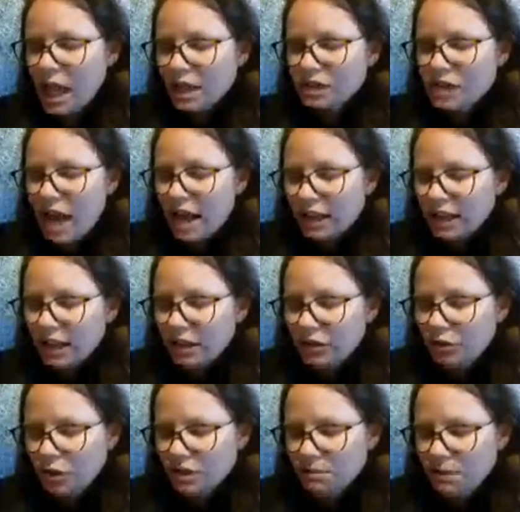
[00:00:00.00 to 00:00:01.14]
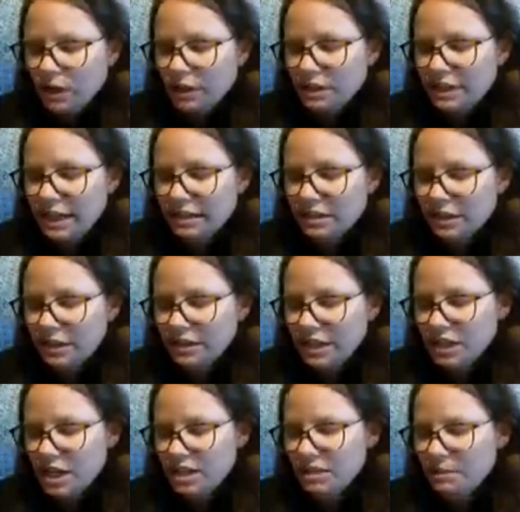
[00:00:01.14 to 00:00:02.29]
Jackie, Norris barked. Yes, sir,
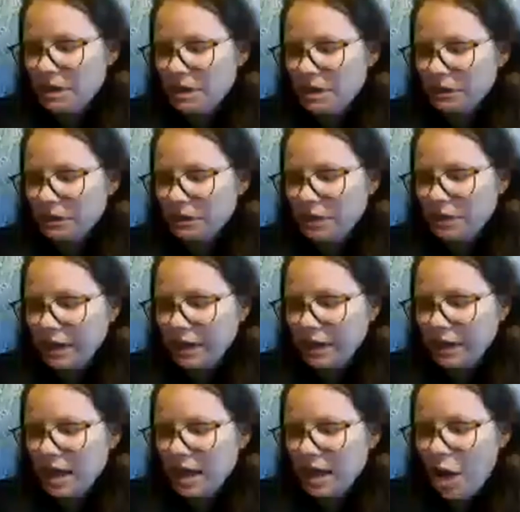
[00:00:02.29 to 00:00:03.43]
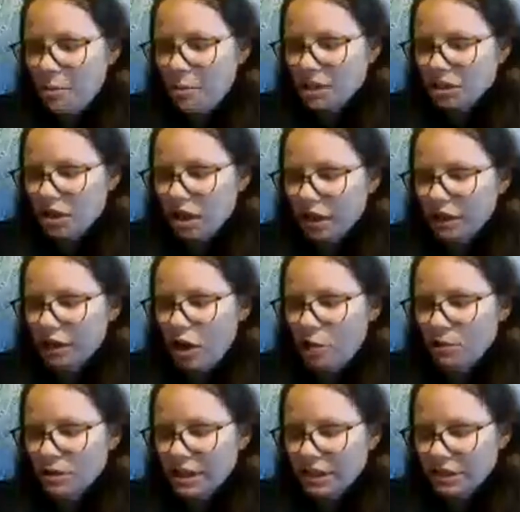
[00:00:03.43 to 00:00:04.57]
Sanchez immediately replied. How much longer?
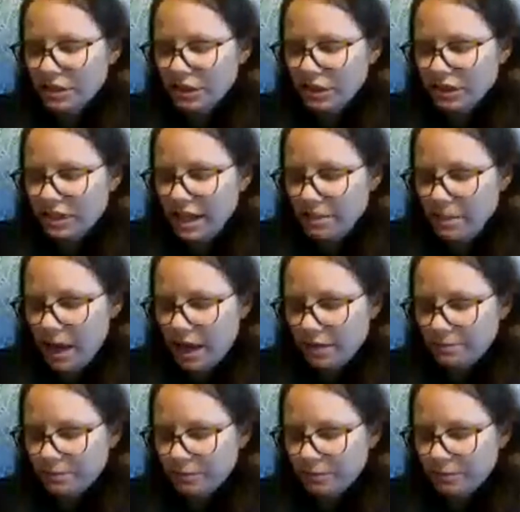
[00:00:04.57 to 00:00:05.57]
Almost there, sir. Stand by.